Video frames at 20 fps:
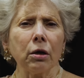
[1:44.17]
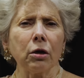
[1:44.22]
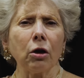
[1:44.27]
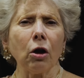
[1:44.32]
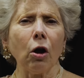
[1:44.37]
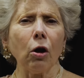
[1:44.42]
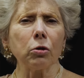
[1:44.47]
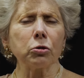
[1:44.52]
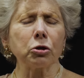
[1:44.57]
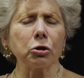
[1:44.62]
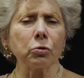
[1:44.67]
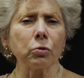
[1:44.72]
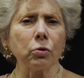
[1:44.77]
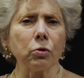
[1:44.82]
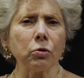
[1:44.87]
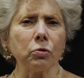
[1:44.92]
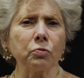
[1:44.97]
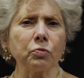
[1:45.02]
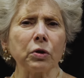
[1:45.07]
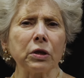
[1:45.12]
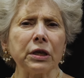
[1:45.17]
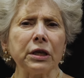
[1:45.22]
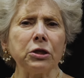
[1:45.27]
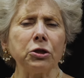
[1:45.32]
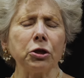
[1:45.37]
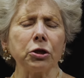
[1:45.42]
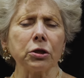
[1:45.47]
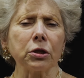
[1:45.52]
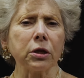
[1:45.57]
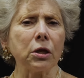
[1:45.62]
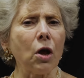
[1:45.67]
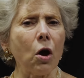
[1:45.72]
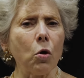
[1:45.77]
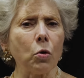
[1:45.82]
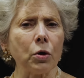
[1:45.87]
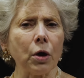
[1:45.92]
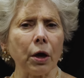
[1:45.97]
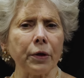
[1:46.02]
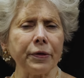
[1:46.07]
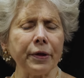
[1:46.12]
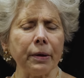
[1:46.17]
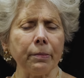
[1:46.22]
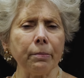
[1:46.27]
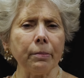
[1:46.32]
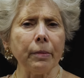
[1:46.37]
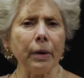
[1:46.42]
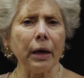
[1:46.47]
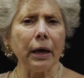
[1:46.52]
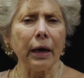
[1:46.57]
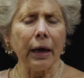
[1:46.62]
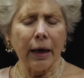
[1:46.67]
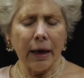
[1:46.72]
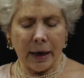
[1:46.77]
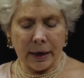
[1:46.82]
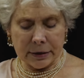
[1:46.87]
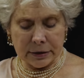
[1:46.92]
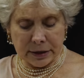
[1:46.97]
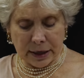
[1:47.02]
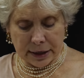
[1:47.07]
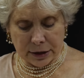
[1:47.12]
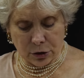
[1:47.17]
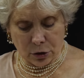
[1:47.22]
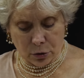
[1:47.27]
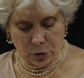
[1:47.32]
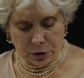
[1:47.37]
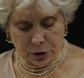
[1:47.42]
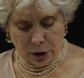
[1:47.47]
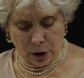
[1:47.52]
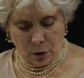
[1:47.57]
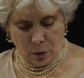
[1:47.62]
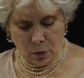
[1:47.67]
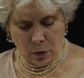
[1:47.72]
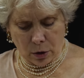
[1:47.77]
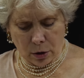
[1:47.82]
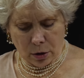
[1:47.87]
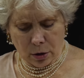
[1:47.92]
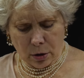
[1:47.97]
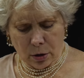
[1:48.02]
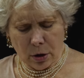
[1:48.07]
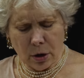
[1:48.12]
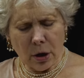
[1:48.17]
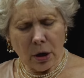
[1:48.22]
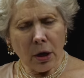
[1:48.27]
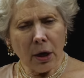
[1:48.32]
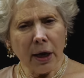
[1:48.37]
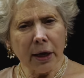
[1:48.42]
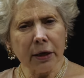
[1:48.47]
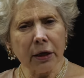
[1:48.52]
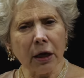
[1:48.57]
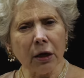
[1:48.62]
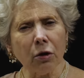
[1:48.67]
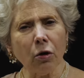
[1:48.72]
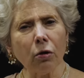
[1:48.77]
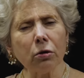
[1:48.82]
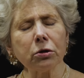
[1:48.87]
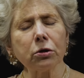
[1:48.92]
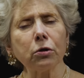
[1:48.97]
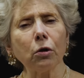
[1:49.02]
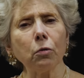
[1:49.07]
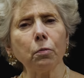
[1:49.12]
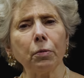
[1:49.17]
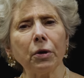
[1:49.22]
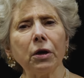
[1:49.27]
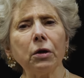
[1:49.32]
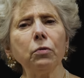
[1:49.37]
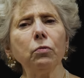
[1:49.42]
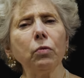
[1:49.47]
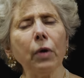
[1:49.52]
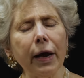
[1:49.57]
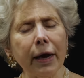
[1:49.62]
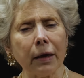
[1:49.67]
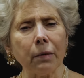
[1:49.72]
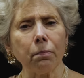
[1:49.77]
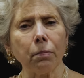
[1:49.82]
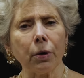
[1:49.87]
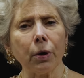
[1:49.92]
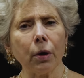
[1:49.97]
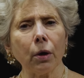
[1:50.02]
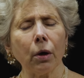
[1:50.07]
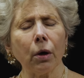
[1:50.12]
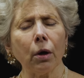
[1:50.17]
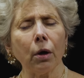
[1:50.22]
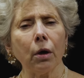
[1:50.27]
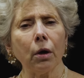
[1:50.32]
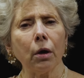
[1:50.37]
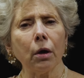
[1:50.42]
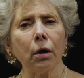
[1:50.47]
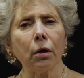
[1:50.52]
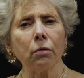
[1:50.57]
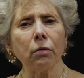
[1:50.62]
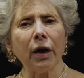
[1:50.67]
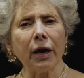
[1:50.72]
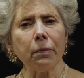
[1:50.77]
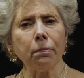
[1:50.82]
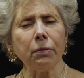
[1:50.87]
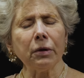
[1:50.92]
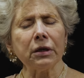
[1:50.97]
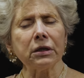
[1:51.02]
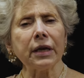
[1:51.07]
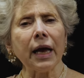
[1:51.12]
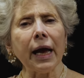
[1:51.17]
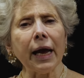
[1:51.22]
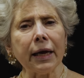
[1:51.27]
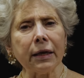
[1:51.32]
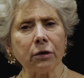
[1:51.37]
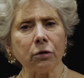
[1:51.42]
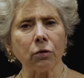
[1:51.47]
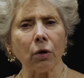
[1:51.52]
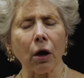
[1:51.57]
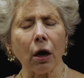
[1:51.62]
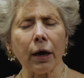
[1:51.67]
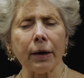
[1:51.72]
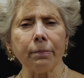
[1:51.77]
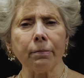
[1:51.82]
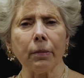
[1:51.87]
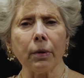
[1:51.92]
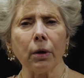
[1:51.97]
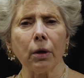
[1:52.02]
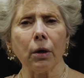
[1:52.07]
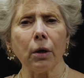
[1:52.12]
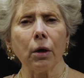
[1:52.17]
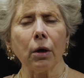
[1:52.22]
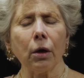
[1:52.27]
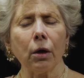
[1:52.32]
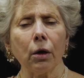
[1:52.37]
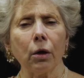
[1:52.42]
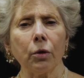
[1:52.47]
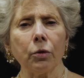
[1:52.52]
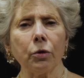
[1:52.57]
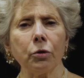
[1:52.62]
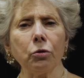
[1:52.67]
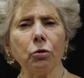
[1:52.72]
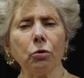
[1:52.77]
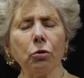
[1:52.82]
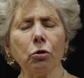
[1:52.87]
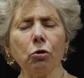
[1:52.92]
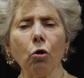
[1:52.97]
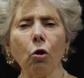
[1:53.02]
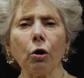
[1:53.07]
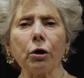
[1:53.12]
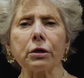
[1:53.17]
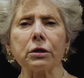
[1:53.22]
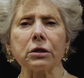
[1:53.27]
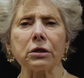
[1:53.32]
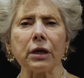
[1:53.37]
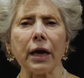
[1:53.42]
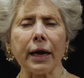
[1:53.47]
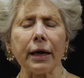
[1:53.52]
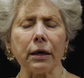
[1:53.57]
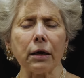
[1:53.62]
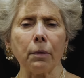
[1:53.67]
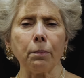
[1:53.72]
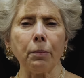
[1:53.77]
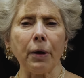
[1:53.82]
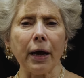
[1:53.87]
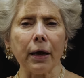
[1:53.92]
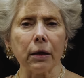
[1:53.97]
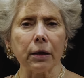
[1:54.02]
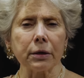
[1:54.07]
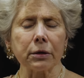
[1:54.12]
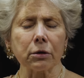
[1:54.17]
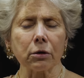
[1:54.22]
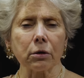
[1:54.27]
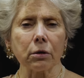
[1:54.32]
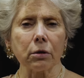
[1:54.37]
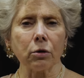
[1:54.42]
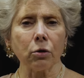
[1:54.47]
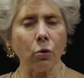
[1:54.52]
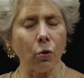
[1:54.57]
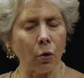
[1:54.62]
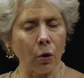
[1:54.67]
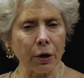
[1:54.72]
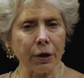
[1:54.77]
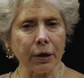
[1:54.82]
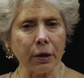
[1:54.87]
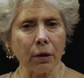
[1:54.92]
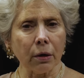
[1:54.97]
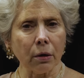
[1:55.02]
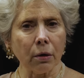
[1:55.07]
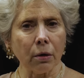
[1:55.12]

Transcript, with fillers: cultural religious load on them as they do so. It can also be rape. Rape is a hate crime. The New York State Appellate Court